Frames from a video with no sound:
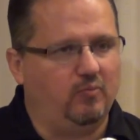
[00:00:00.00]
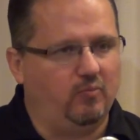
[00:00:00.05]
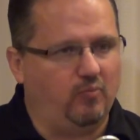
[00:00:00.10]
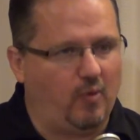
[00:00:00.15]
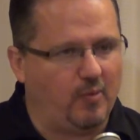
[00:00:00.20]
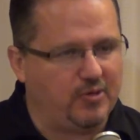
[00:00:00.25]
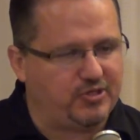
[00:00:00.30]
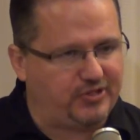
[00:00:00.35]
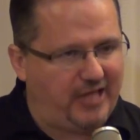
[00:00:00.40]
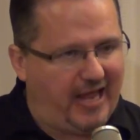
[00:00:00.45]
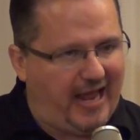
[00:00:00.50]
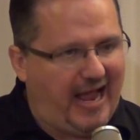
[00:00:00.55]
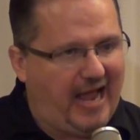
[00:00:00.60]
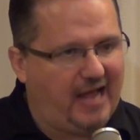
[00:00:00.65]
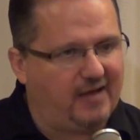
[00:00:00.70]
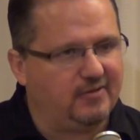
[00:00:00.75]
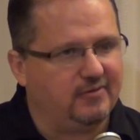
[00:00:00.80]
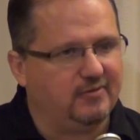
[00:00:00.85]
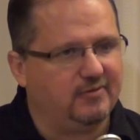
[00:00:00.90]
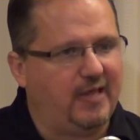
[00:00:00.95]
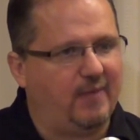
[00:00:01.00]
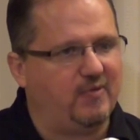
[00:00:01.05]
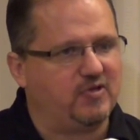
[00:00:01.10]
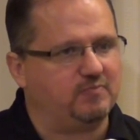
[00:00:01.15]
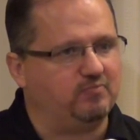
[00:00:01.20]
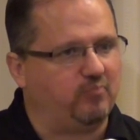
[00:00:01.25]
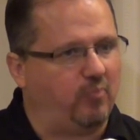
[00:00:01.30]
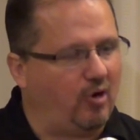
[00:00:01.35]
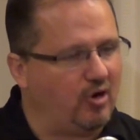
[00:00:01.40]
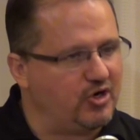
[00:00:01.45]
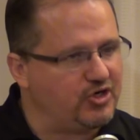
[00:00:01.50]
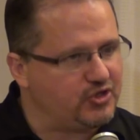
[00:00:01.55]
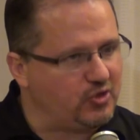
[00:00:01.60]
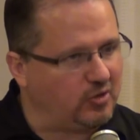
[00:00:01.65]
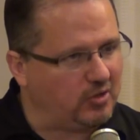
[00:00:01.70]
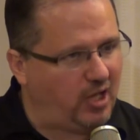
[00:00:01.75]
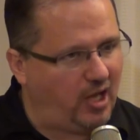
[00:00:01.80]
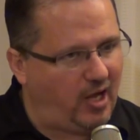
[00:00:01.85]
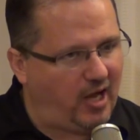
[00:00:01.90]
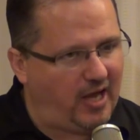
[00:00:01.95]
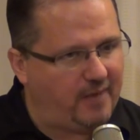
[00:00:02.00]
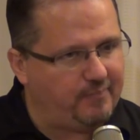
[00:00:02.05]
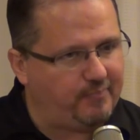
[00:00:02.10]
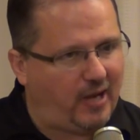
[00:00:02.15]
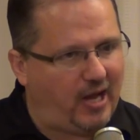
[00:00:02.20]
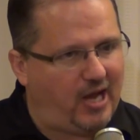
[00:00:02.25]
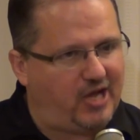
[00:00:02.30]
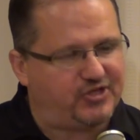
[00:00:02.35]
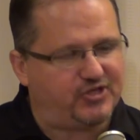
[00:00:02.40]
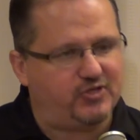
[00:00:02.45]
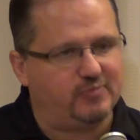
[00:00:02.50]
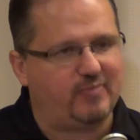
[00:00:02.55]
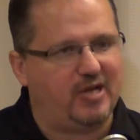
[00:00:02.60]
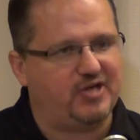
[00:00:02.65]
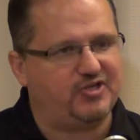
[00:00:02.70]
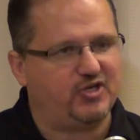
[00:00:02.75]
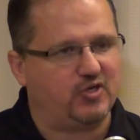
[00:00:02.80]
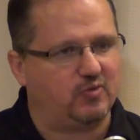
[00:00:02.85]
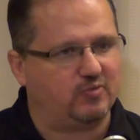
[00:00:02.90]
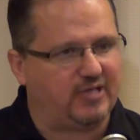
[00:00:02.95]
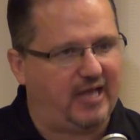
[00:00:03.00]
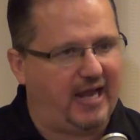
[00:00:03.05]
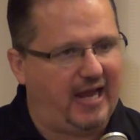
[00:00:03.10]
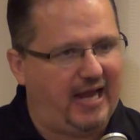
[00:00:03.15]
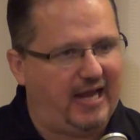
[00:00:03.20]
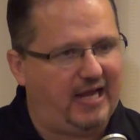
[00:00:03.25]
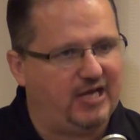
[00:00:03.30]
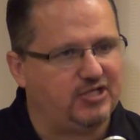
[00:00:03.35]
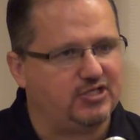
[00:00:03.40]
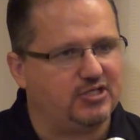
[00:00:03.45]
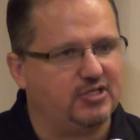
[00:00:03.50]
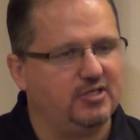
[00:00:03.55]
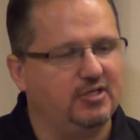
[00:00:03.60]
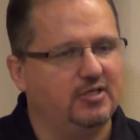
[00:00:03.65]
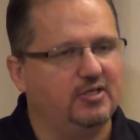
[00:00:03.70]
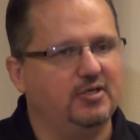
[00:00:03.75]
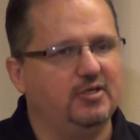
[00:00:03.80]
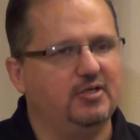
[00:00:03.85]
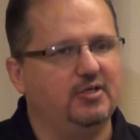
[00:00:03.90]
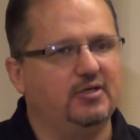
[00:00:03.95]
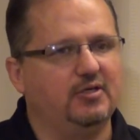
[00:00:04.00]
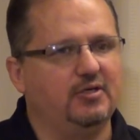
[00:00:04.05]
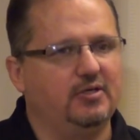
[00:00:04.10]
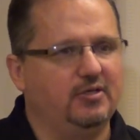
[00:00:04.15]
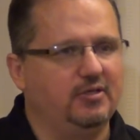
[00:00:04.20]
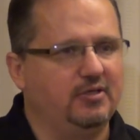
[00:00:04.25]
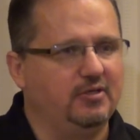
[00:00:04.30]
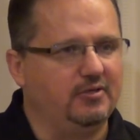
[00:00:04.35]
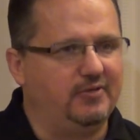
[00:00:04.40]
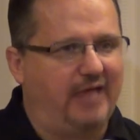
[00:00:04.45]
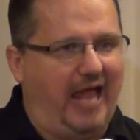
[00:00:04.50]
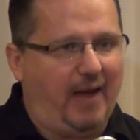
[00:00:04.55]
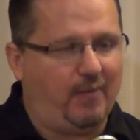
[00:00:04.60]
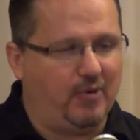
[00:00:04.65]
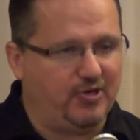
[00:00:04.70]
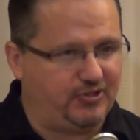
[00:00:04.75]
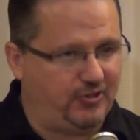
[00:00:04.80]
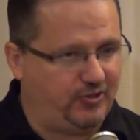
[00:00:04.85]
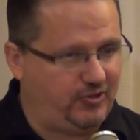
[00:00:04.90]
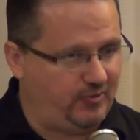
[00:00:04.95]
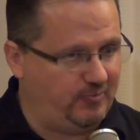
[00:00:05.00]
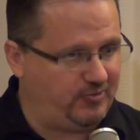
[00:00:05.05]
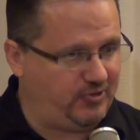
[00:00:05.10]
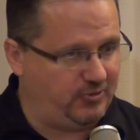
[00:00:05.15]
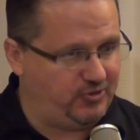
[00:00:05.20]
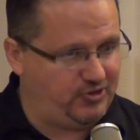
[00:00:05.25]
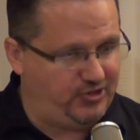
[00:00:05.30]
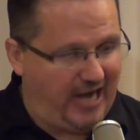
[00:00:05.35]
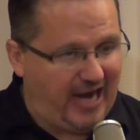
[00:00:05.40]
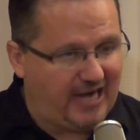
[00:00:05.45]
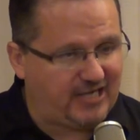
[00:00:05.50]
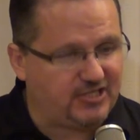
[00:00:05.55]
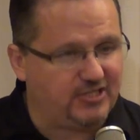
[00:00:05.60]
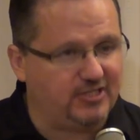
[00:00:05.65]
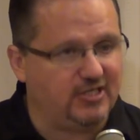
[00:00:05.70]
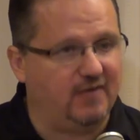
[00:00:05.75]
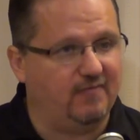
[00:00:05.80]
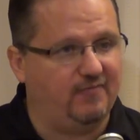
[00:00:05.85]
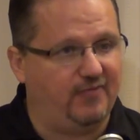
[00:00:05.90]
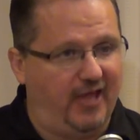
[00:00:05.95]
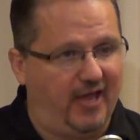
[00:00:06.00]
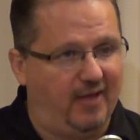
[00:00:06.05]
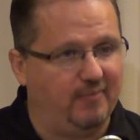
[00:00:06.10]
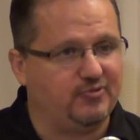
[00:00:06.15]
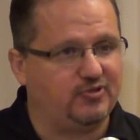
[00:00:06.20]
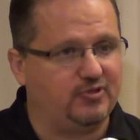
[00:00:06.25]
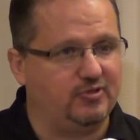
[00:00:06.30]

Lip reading: What was that? That was martial law in Boston by General Gage. That was the subjection of them